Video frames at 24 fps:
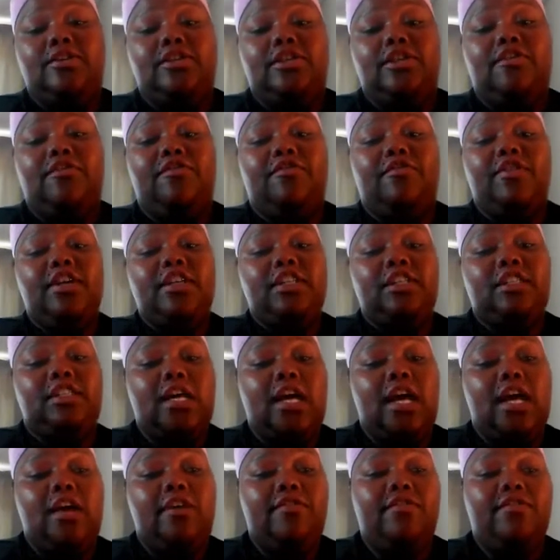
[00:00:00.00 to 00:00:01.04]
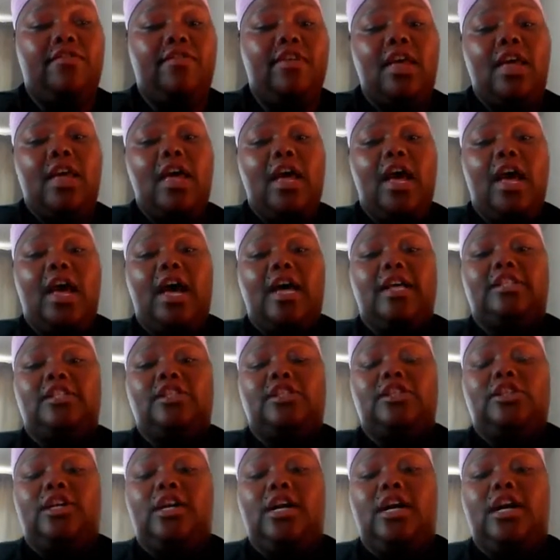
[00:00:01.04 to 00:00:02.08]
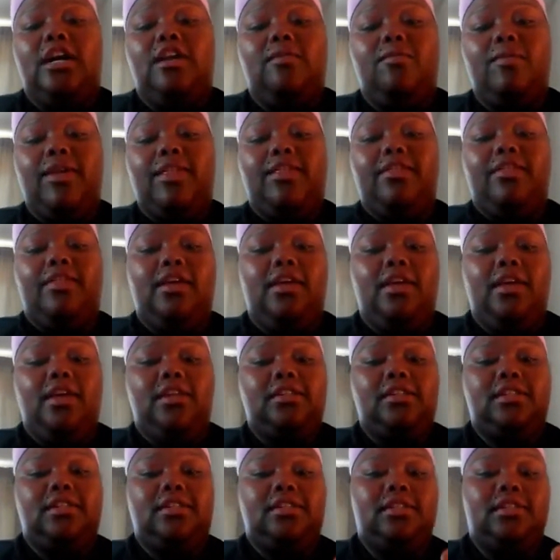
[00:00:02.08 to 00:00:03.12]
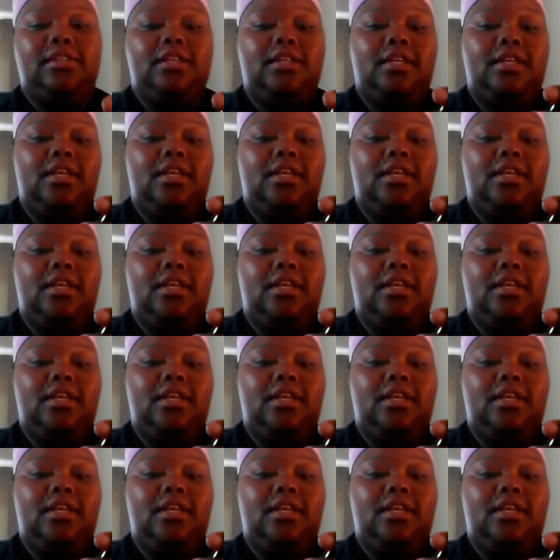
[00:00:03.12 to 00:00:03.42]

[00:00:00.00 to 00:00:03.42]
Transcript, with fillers: So first off, I start with this